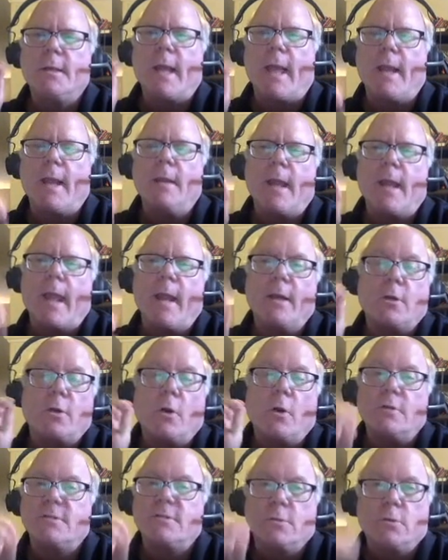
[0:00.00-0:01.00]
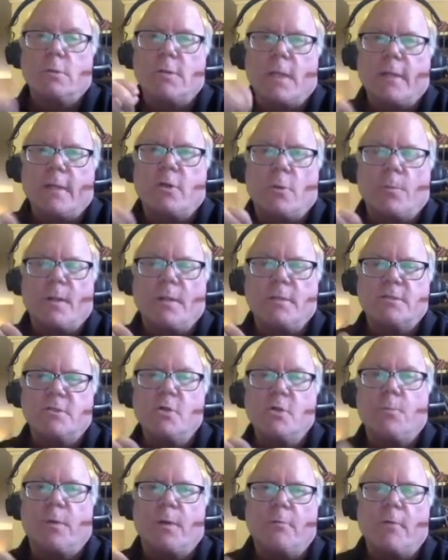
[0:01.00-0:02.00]
And it can also look like you're being
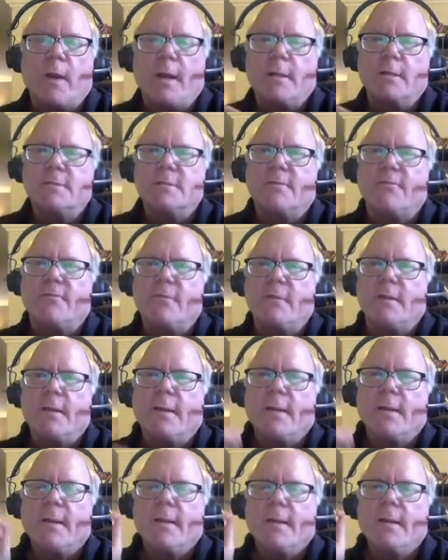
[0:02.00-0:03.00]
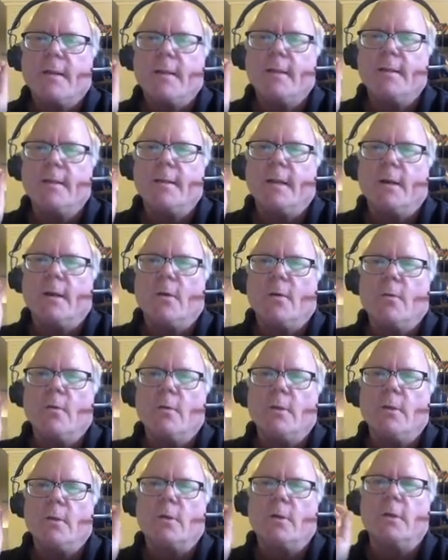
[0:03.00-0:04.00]
stupid, right? Because if you're
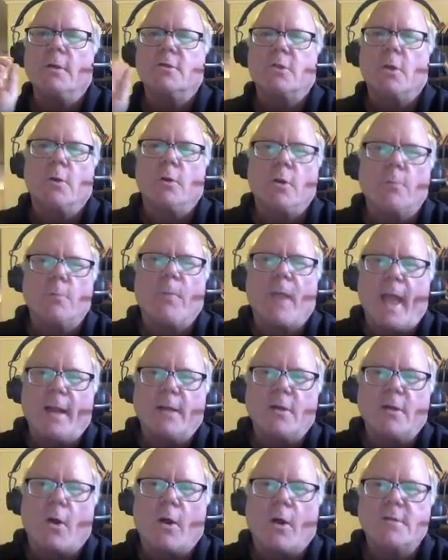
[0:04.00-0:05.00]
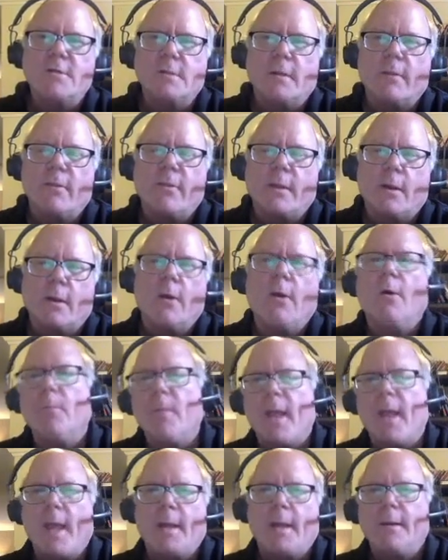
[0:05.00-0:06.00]
going to show your bad cards and they think, oh
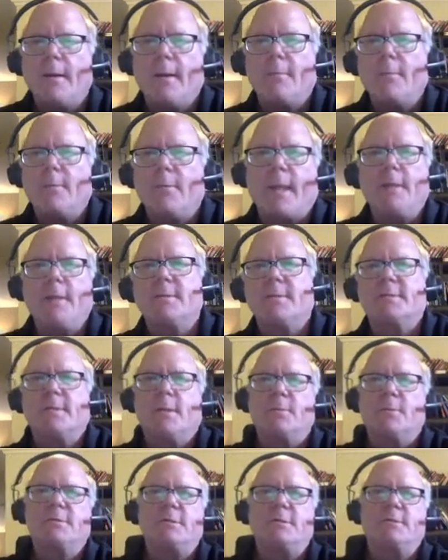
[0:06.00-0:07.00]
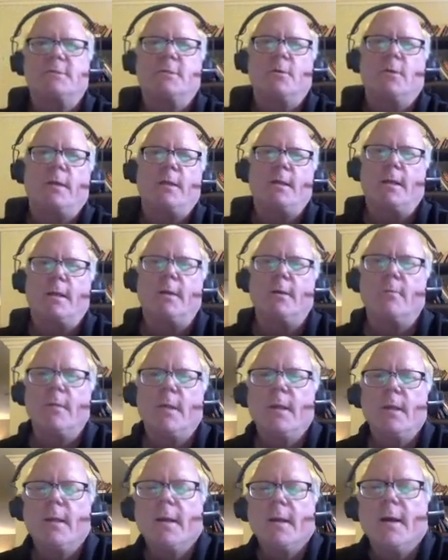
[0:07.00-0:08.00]
man, Kate doesn't know what she's doing,
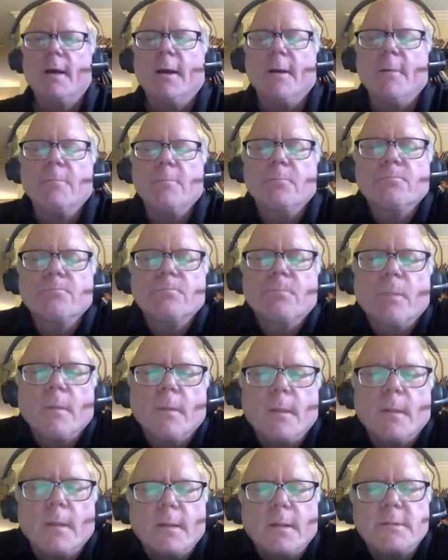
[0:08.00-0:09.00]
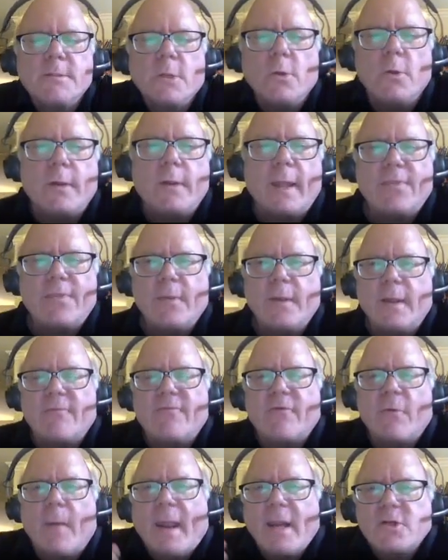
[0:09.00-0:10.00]
so you get the
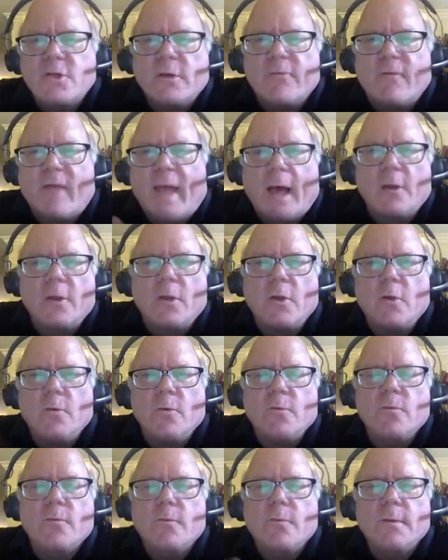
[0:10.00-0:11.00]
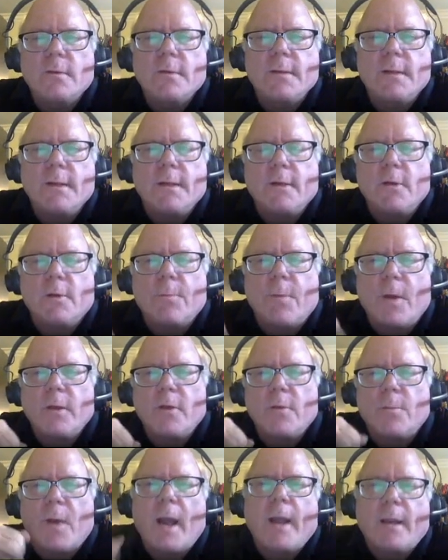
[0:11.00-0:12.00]
information value. You're
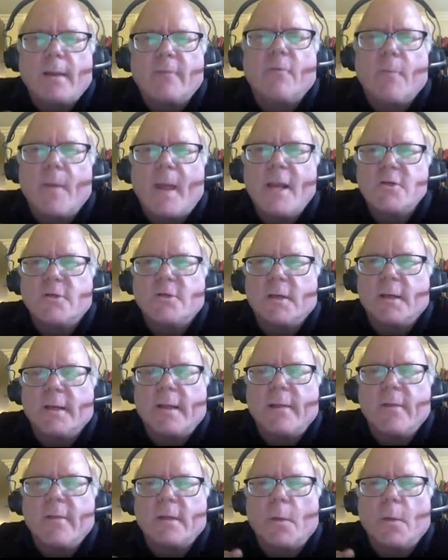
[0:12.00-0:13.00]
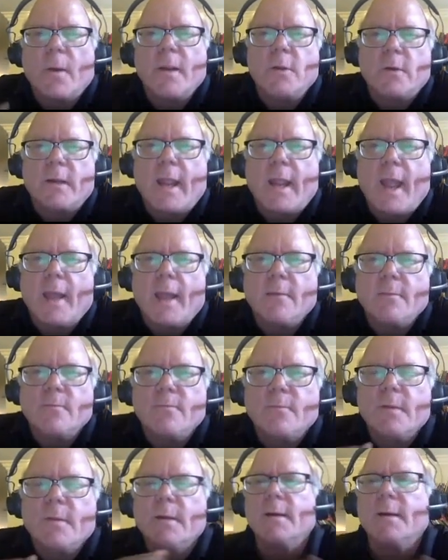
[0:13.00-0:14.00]
buying information the only way you can.
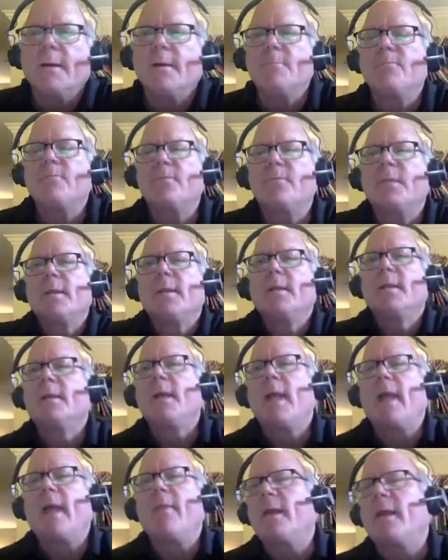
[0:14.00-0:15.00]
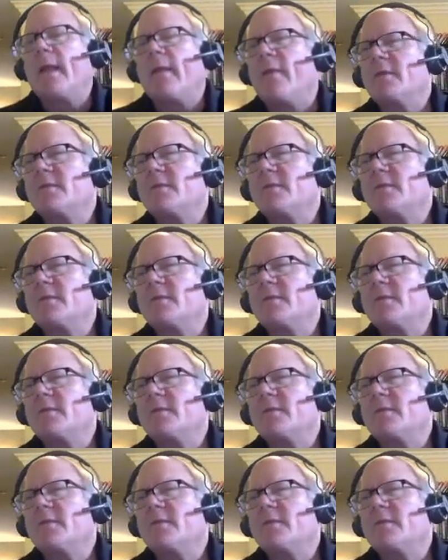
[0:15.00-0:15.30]
And again,